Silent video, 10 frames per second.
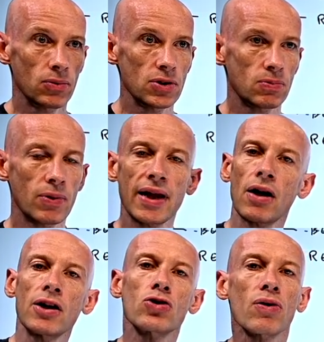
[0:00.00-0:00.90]
was, well, they
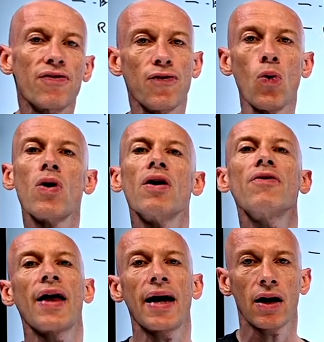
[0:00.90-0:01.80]
kind of took a fork
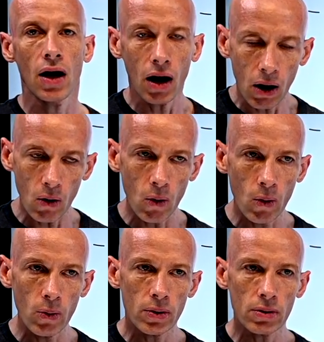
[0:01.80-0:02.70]
of that
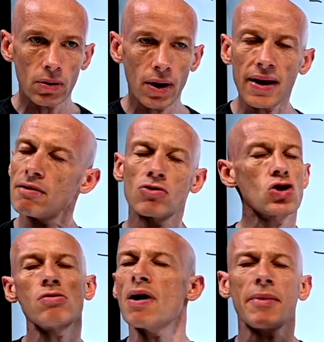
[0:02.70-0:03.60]
code and then,
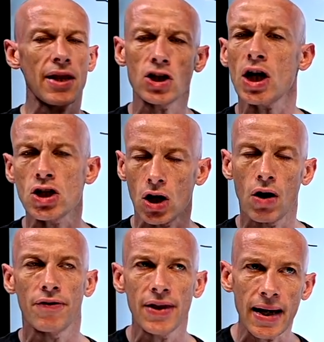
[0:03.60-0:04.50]
I mean, they changed a
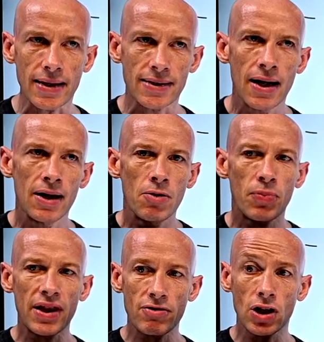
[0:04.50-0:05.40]
lot of things,
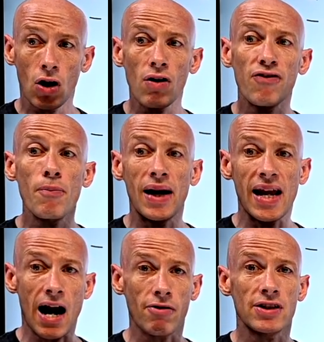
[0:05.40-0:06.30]
but there is a lot of
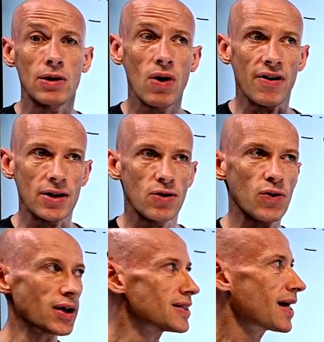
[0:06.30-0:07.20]
familiarity with it. So
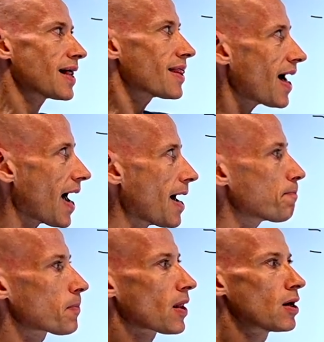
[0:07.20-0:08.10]
if you understand
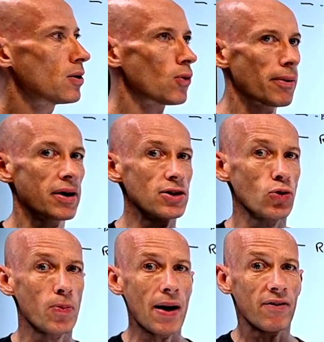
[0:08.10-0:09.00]
that, what I'm going
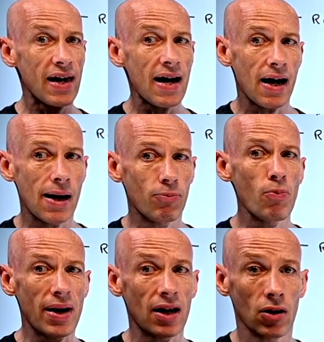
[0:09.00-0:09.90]
to talk about GitHub
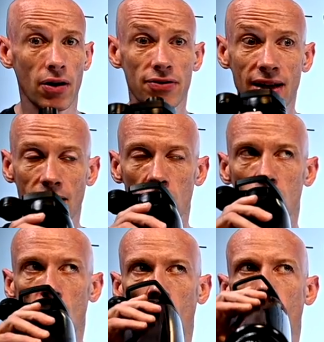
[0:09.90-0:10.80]
will make a lot of sense.